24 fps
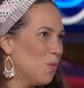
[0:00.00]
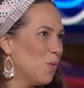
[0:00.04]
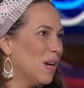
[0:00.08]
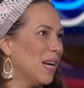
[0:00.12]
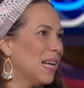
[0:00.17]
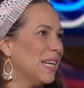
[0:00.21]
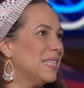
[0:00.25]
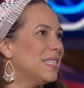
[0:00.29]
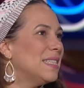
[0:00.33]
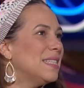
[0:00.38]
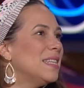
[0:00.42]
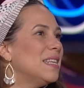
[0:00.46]
When
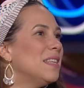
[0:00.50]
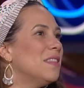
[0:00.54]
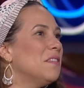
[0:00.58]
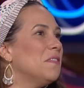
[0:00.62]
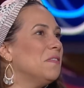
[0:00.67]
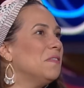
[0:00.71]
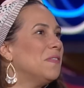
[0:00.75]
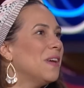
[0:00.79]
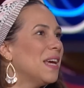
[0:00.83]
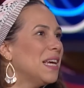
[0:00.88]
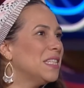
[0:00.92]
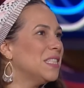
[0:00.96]
I see the
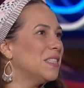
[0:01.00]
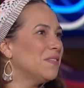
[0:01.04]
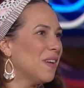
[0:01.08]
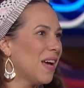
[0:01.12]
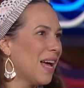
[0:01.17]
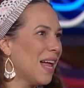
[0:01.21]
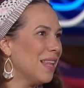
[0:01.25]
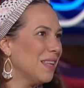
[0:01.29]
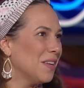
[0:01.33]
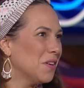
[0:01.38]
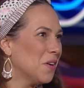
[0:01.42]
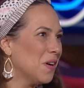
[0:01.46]
face of a
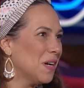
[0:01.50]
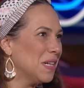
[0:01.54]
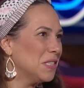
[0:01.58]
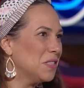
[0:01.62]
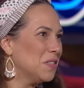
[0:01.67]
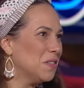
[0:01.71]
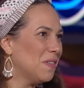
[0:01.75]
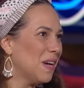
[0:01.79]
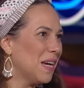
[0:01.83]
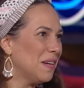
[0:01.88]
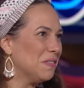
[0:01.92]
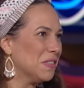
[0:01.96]
Holocaust
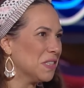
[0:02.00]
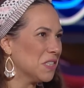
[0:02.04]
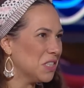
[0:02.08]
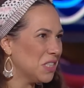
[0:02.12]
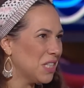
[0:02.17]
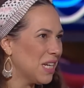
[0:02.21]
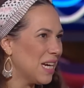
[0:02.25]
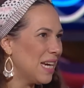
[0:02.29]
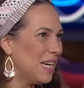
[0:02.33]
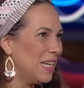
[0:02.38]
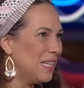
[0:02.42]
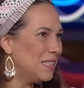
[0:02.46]
survivor
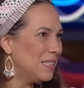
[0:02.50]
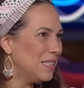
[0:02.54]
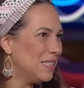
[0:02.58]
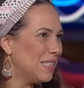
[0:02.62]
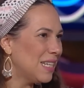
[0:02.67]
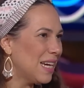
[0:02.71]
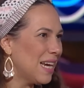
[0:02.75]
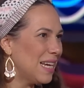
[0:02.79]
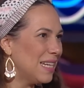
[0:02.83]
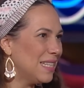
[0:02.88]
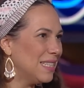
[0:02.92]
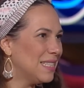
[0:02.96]
change
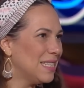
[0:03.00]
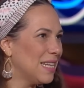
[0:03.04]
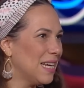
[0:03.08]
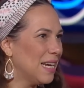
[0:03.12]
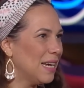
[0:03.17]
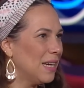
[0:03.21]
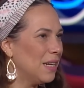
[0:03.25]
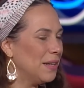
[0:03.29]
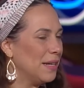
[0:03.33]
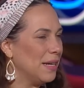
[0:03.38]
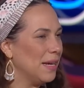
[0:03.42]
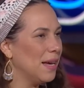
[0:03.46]
and
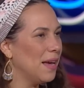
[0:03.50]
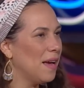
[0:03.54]
say,